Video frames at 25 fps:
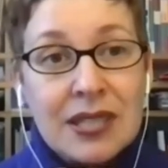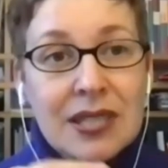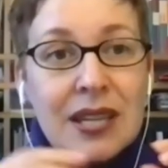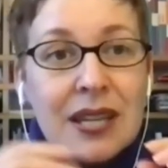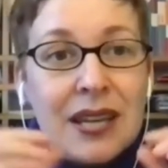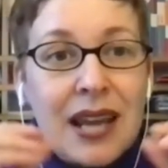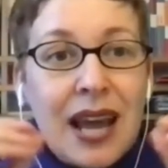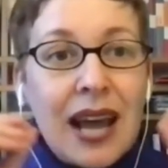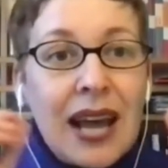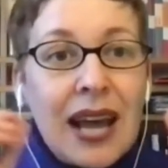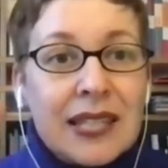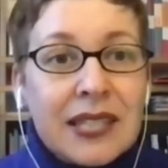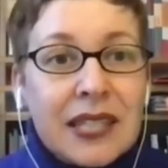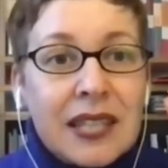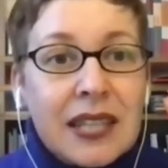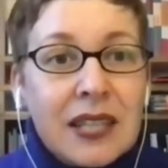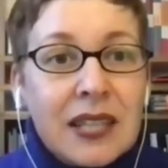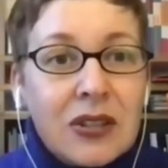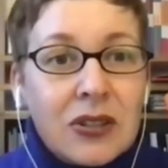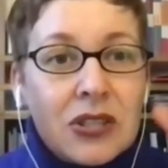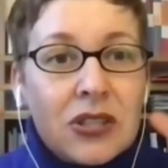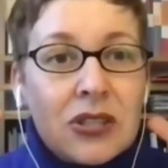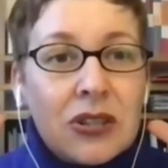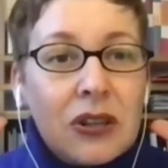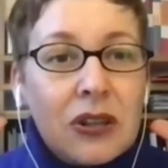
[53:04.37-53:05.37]
and asking
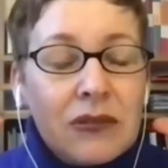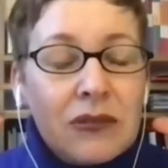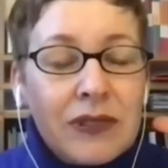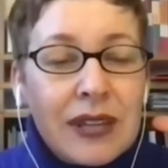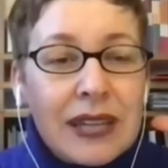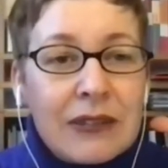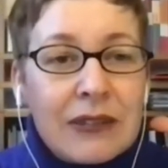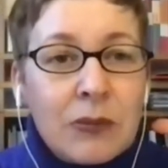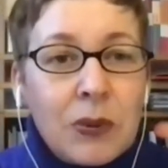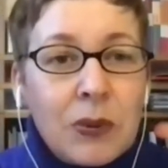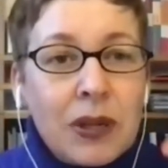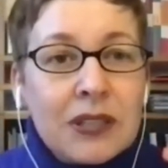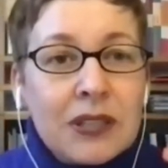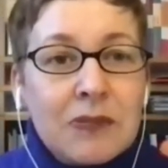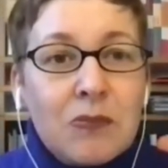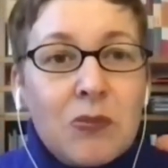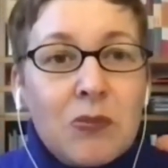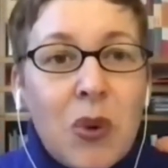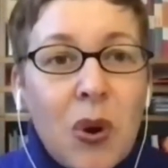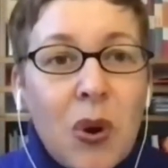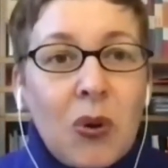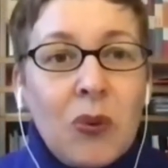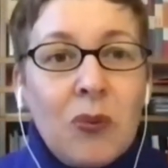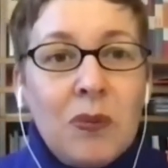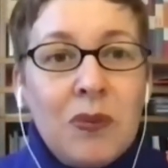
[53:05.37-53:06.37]
yourself, at what
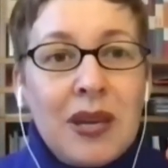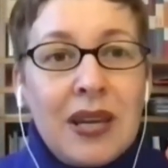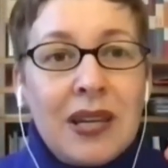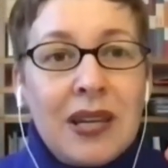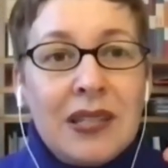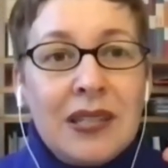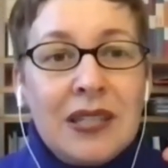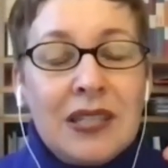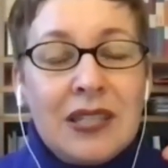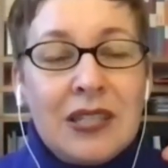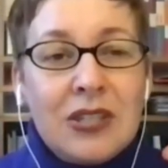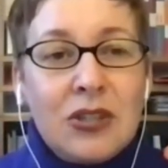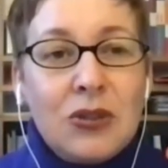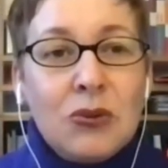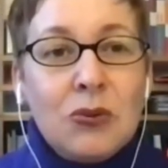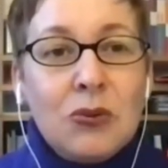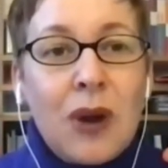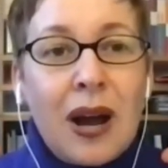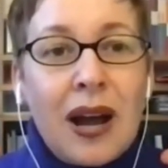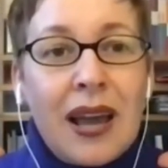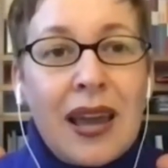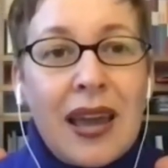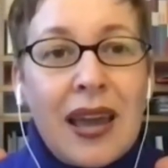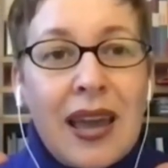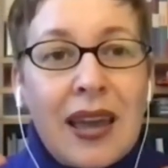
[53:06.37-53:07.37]
moment do
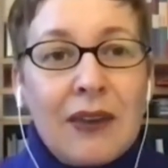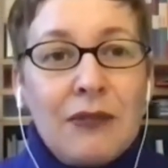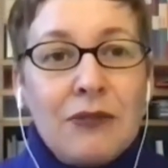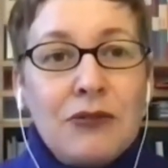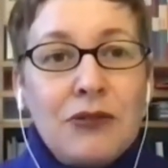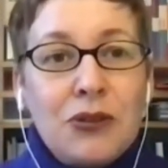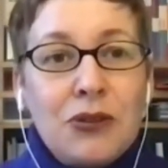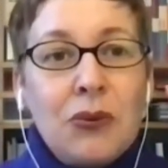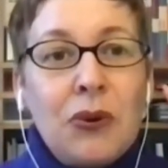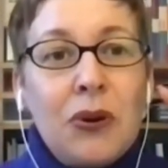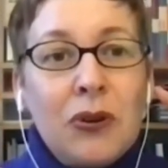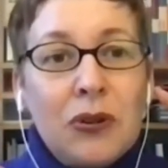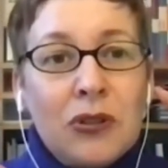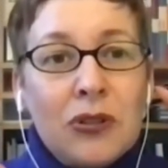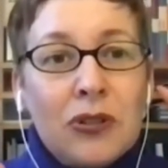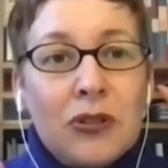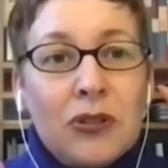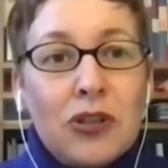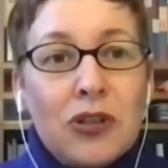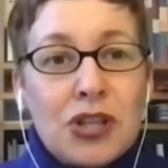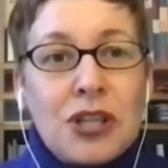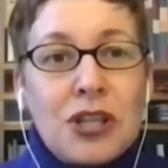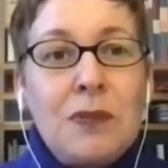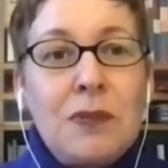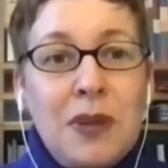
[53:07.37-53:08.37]
I have to also
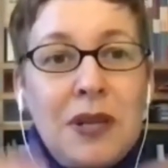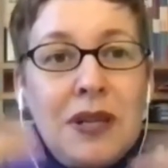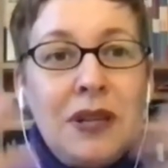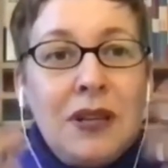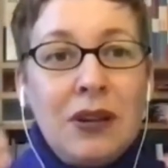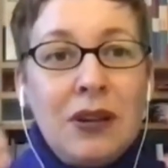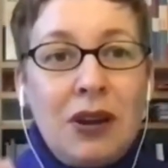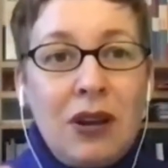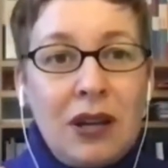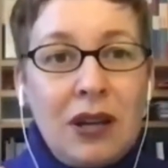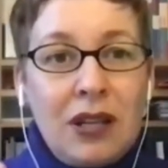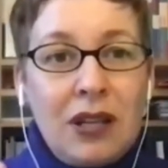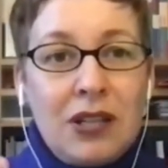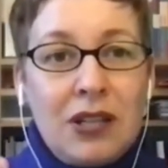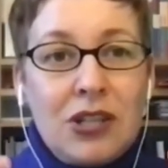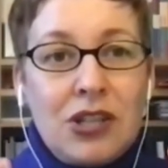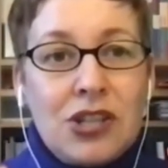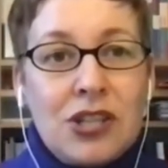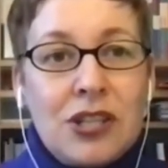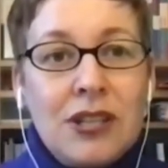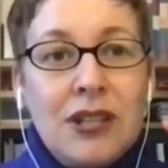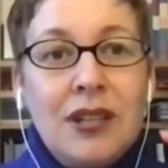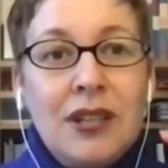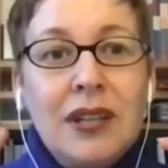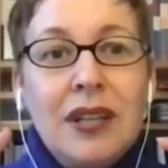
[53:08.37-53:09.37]
ship in knowledge
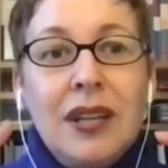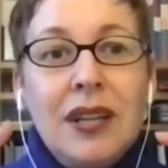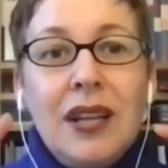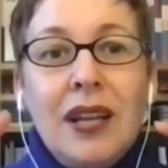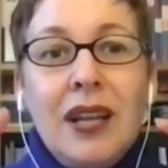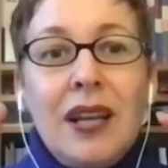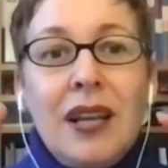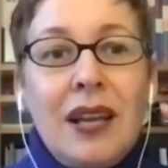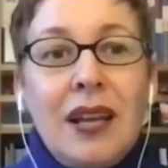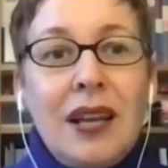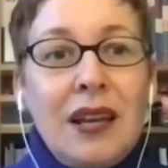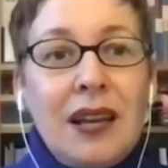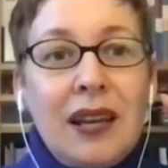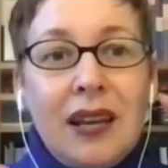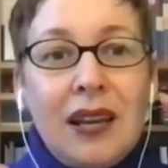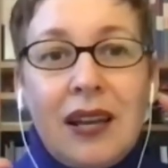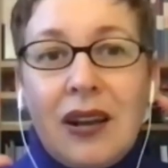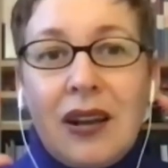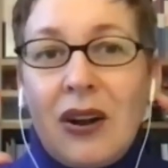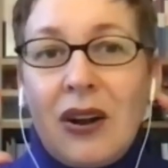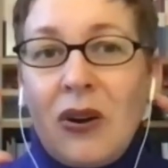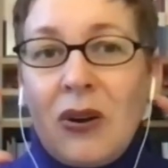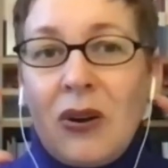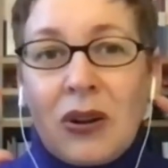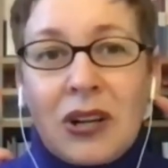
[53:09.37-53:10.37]

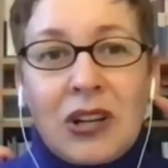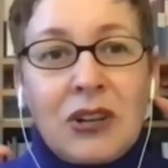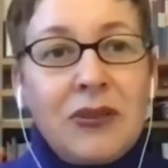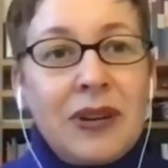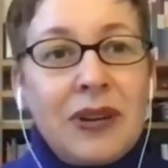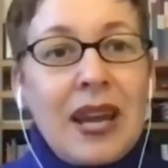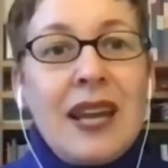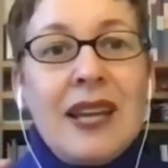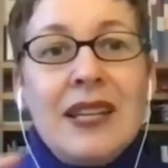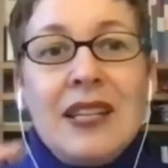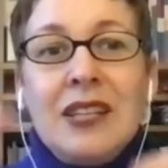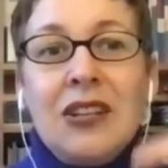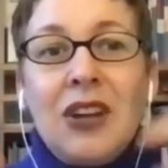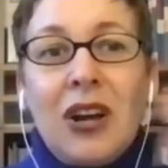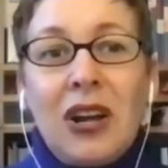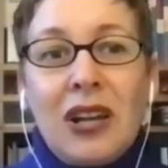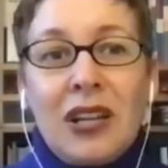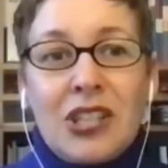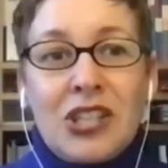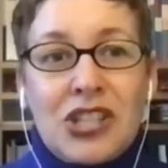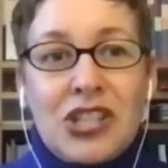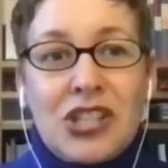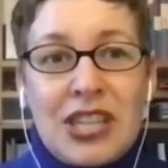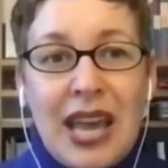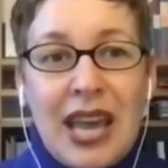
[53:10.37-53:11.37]
or create a
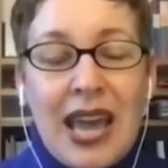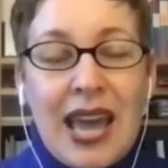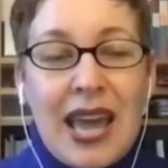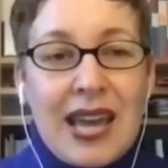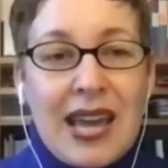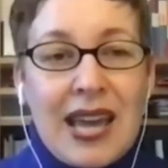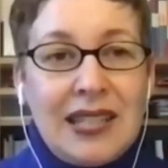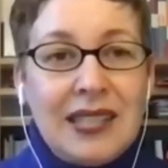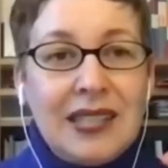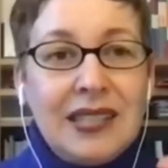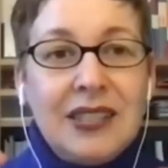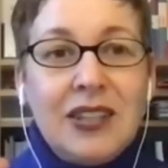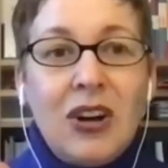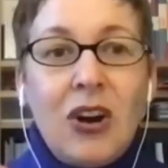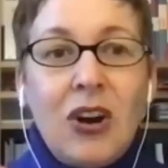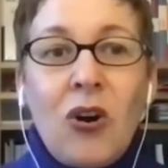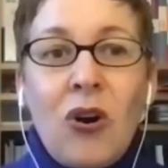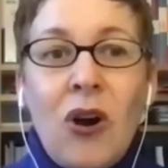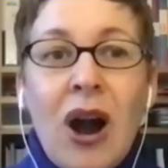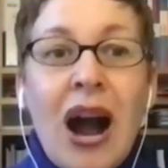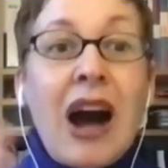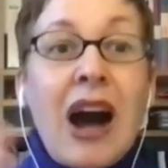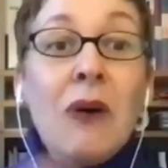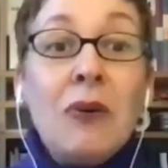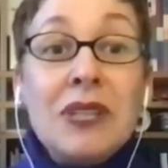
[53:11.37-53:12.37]
knowledge gain? Or
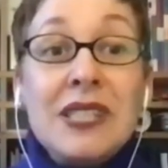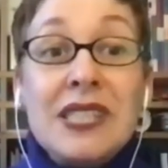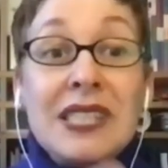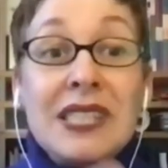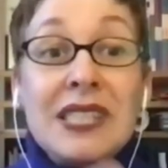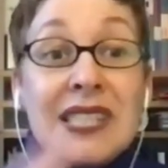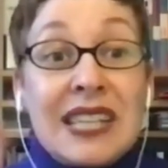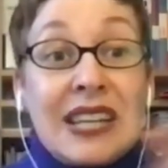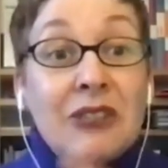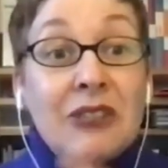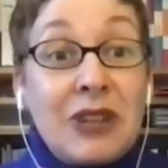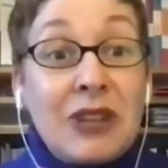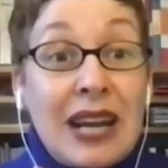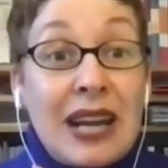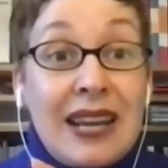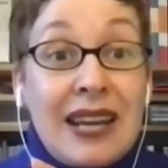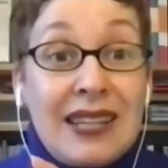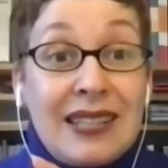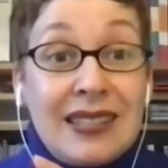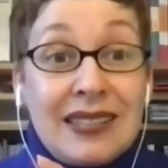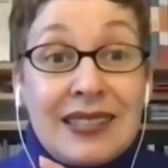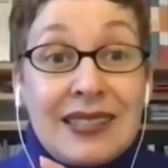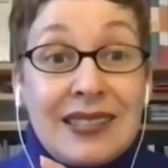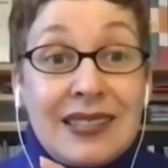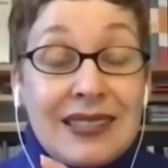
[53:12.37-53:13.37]
how is it
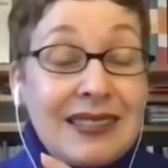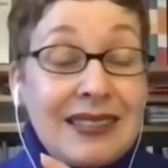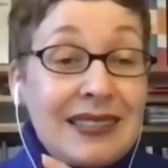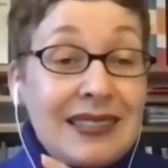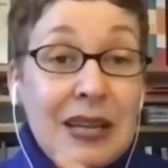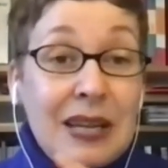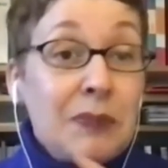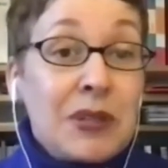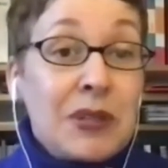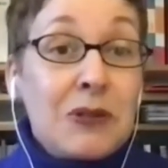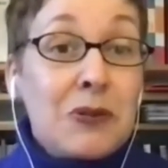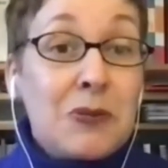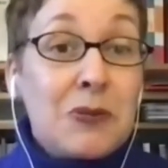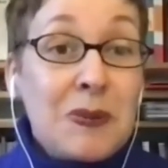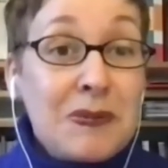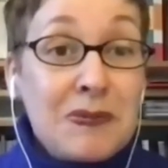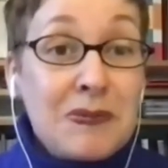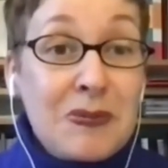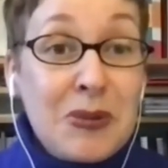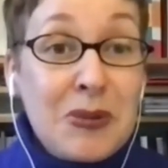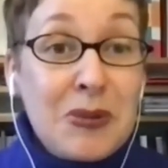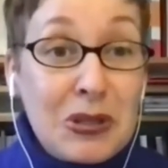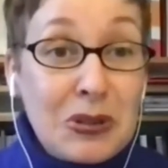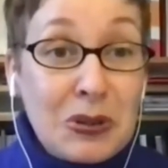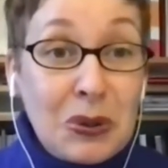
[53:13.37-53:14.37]
created? Sometimes
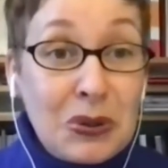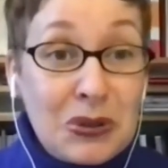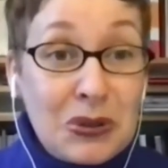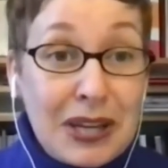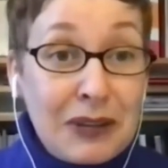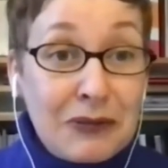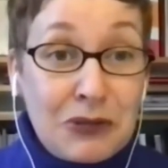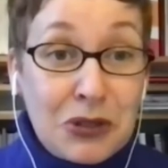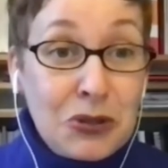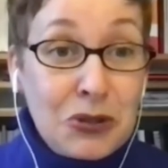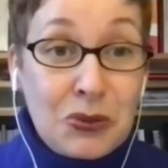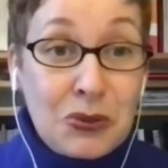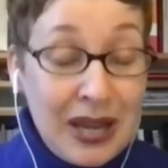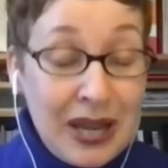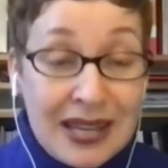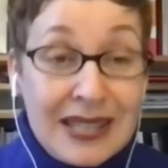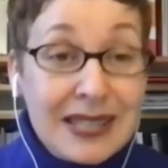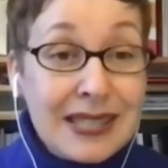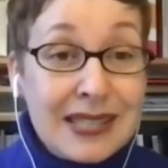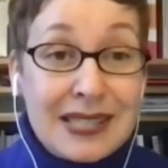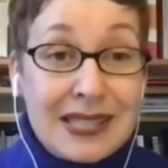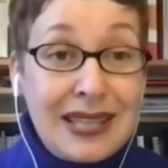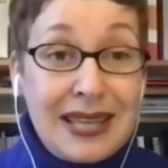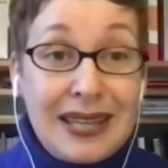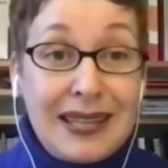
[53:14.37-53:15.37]
we don't have to do
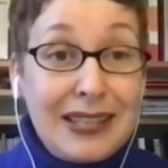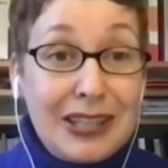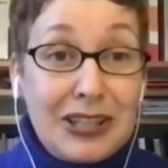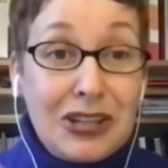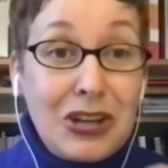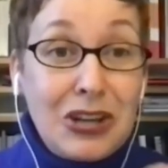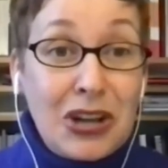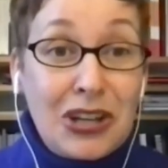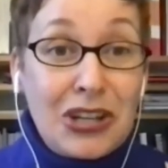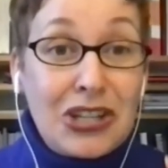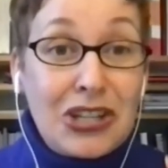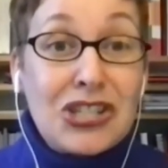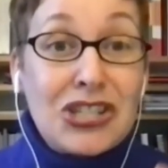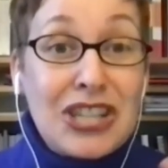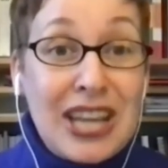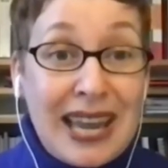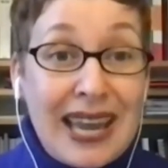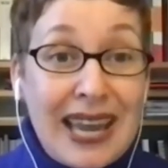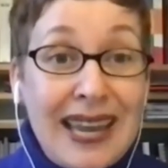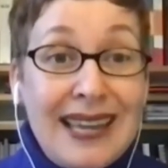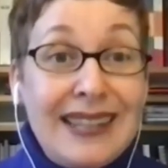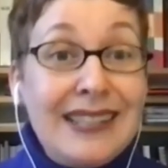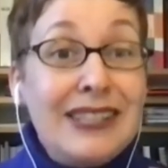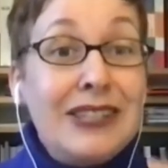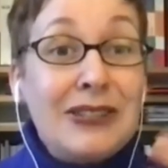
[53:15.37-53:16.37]
anything. The knowledge
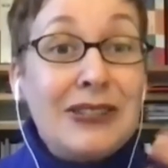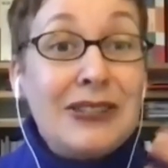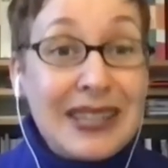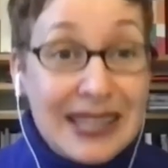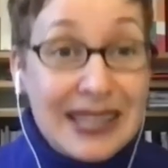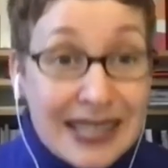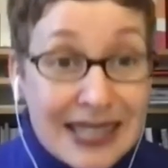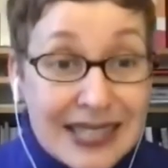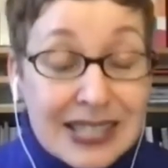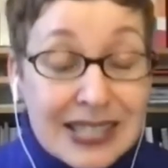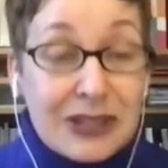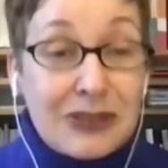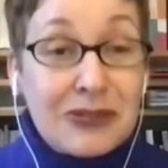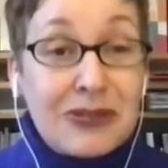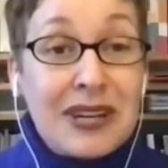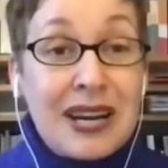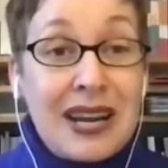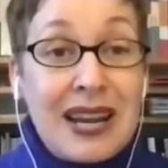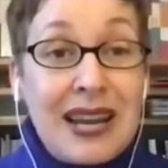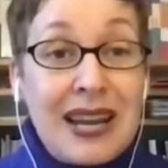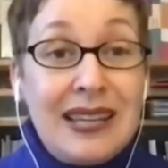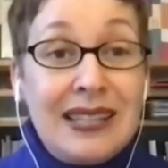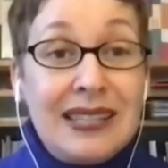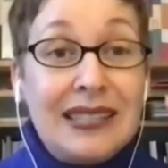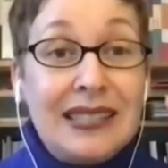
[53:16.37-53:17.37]
gain is
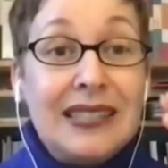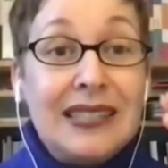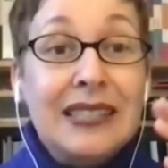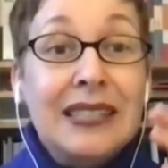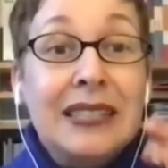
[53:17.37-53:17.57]
created.